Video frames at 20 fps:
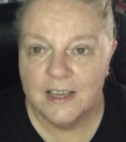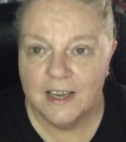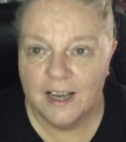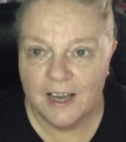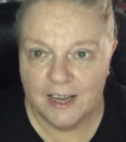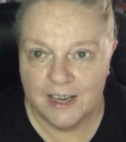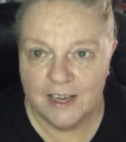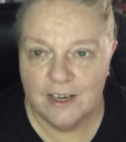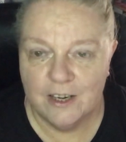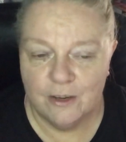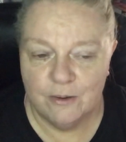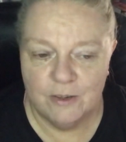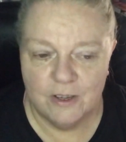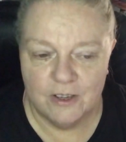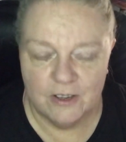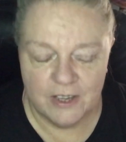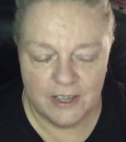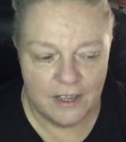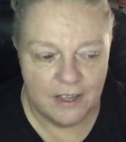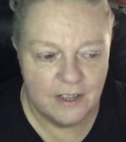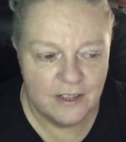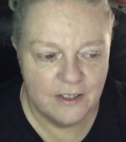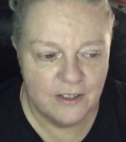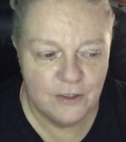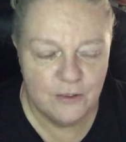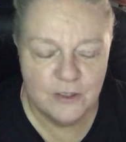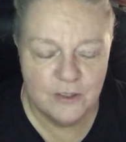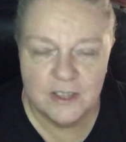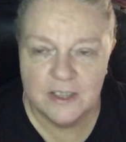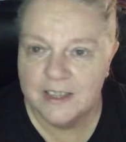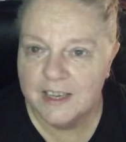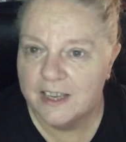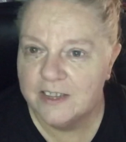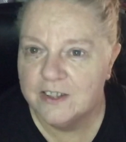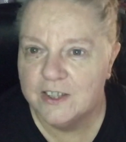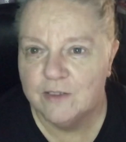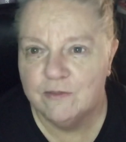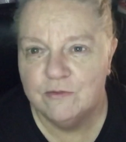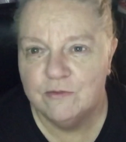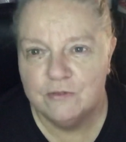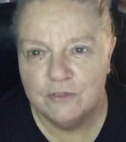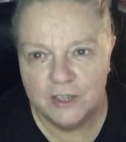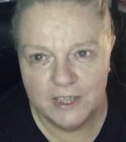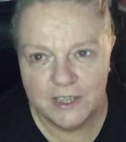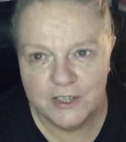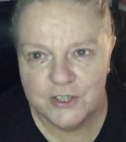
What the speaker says: halo light. You can get them really